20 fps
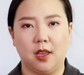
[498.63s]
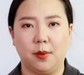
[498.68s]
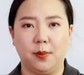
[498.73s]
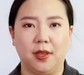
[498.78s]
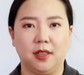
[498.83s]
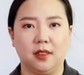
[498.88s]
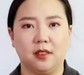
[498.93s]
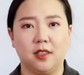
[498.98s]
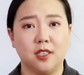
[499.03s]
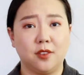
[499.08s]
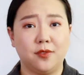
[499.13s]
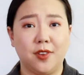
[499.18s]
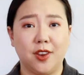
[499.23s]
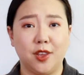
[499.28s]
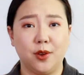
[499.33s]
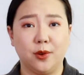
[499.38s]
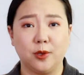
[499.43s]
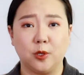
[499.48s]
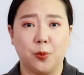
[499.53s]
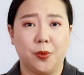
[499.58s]
I mean this
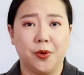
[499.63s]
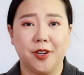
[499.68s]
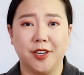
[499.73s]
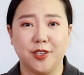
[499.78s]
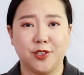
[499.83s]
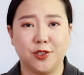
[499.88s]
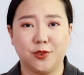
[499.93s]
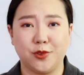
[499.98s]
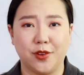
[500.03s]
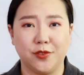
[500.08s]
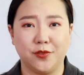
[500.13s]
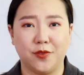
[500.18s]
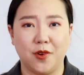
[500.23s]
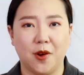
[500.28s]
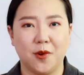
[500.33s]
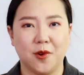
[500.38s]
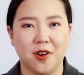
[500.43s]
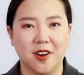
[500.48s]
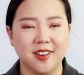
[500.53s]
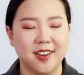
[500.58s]
video is pretty
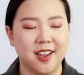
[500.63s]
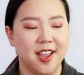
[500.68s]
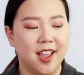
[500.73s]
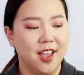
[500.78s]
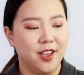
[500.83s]
straightforward